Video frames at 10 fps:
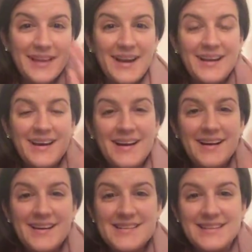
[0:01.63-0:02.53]
Hi
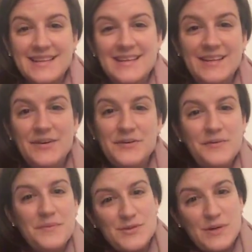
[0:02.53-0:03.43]
guys, Lee here
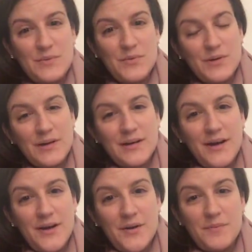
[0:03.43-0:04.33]
from
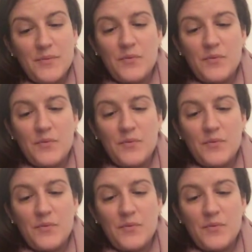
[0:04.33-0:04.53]
straightwoo.com